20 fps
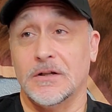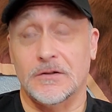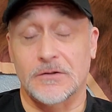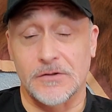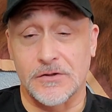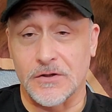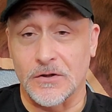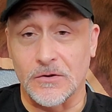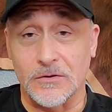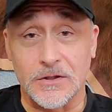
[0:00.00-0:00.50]

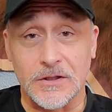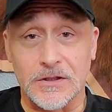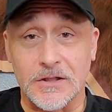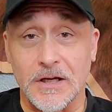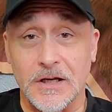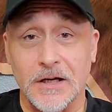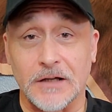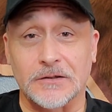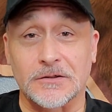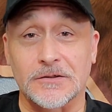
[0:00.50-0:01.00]
or so
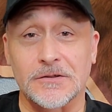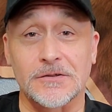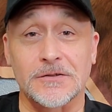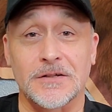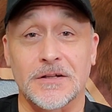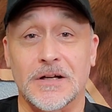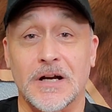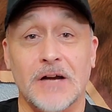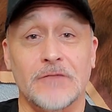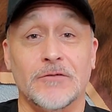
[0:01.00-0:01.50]
detectors
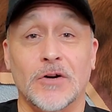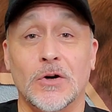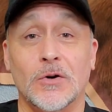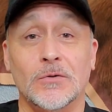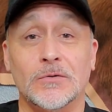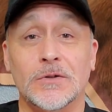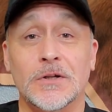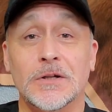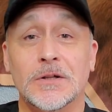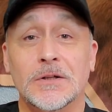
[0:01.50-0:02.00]
that I've
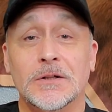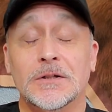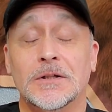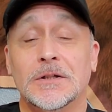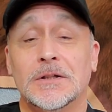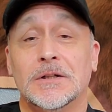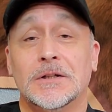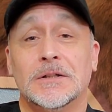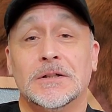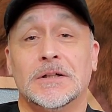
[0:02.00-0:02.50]
owned.
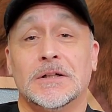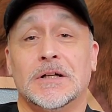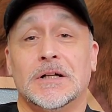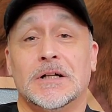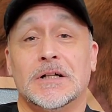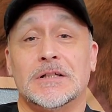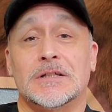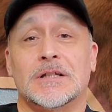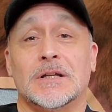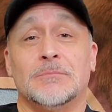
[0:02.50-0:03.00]

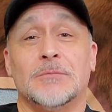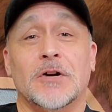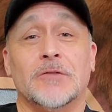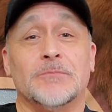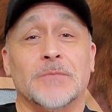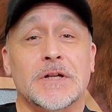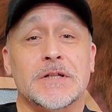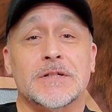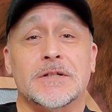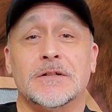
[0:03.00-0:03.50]
Some of
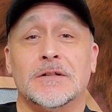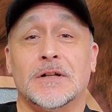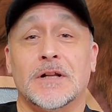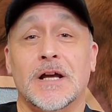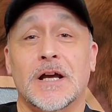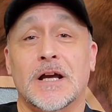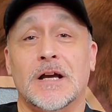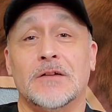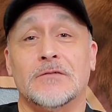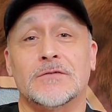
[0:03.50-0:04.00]
them I still
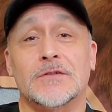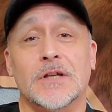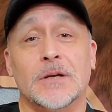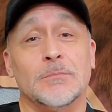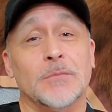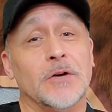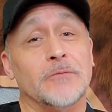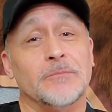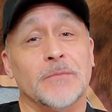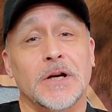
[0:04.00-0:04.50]
have,
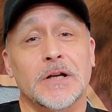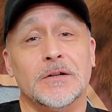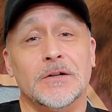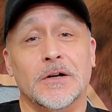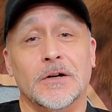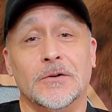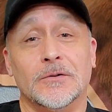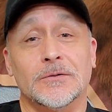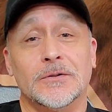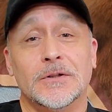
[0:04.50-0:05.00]
some of them I
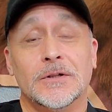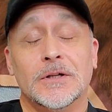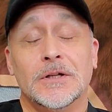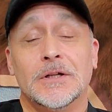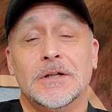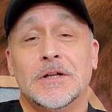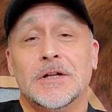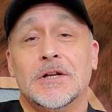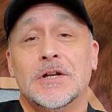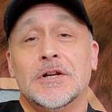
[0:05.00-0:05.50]
don't.
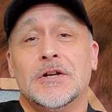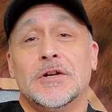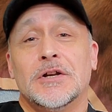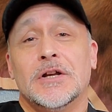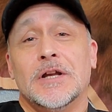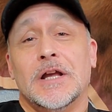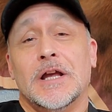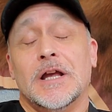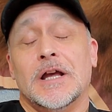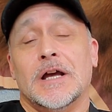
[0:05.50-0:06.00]

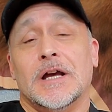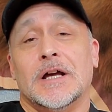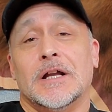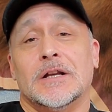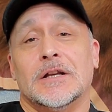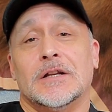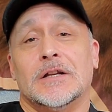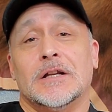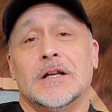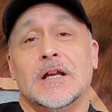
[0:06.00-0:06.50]

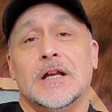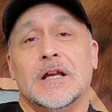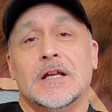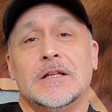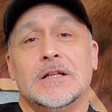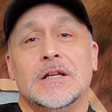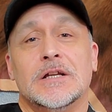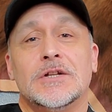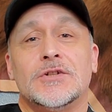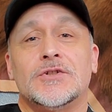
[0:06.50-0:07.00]
And
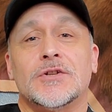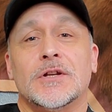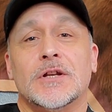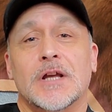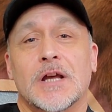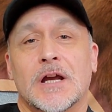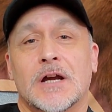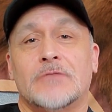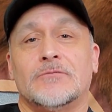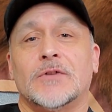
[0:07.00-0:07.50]
each and
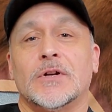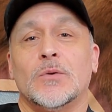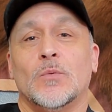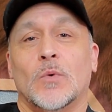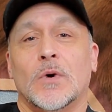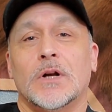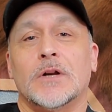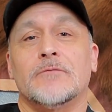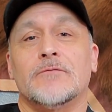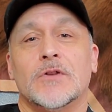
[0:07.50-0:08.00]
every
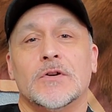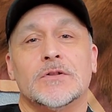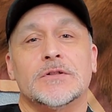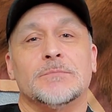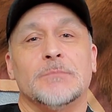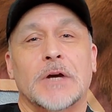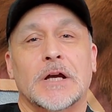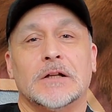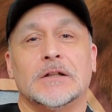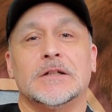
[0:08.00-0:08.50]
one of
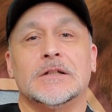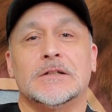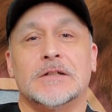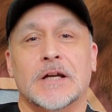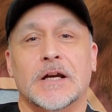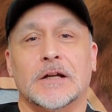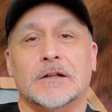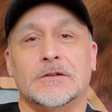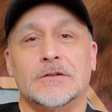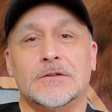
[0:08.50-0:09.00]
those metal
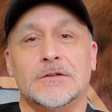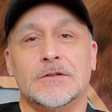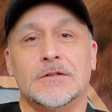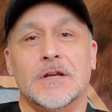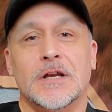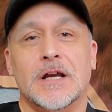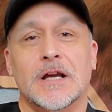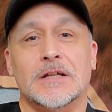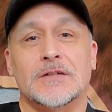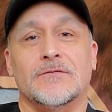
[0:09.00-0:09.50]

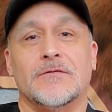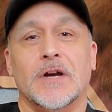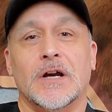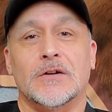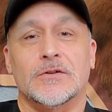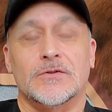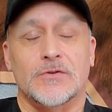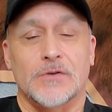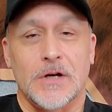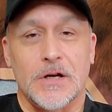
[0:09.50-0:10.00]
detectors has
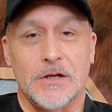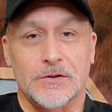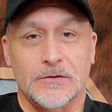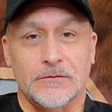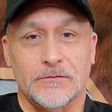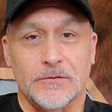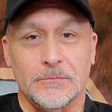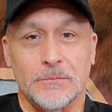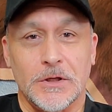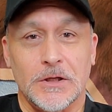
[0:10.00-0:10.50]
found
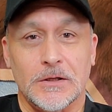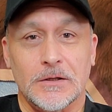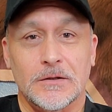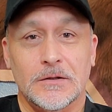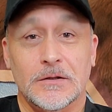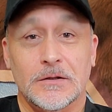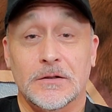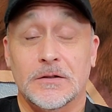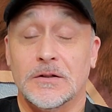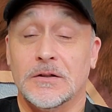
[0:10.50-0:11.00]
treasure for me,
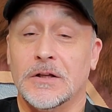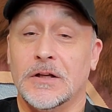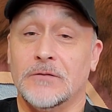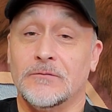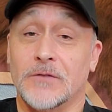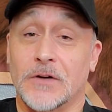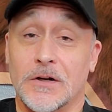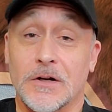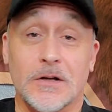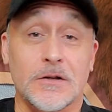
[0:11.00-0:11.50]

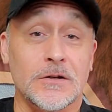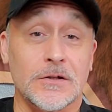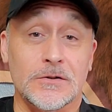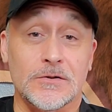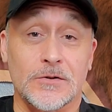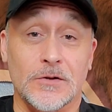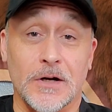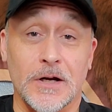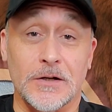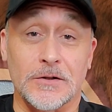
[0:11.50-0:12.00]
and very good
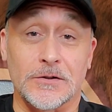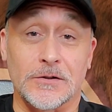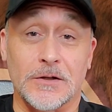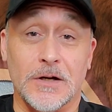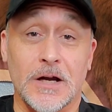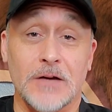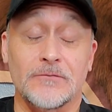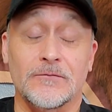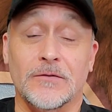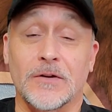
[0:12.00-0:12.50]

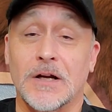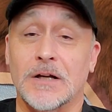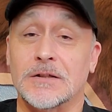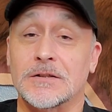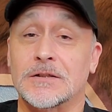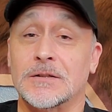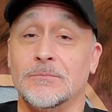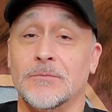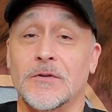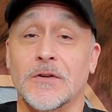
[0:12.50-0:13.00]
treasure. I've
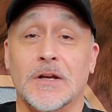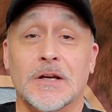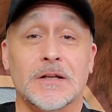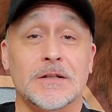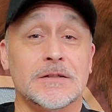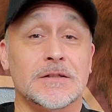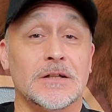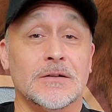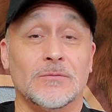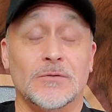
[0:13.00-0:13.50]
found some
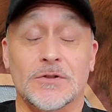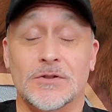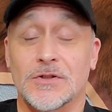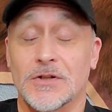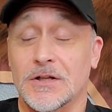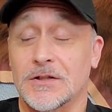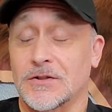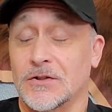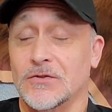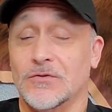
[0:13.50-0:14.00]
things that were
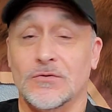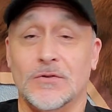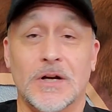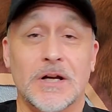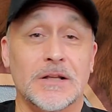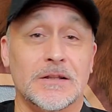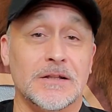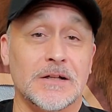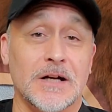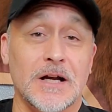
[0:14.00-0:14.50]
just
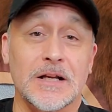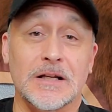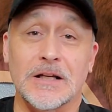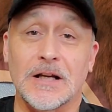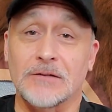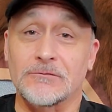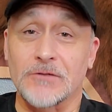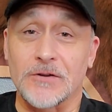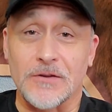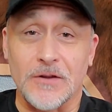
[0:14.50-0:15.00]
great that I
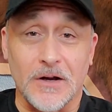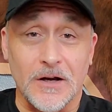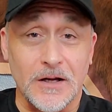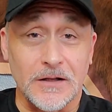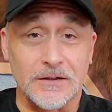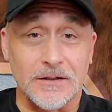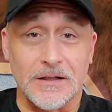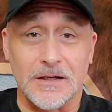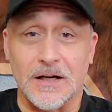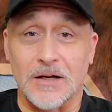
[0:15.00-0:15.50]
never
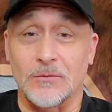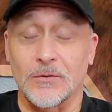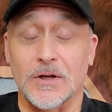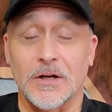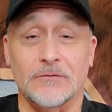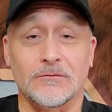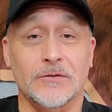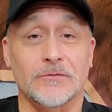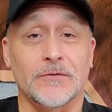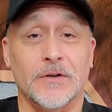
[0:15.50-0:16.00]
thought that I would
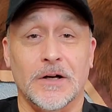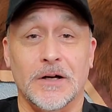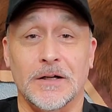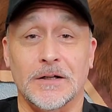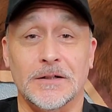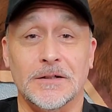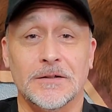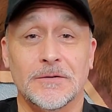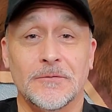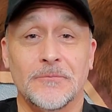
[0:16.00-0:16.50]
ever
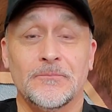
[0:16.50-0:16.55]
find.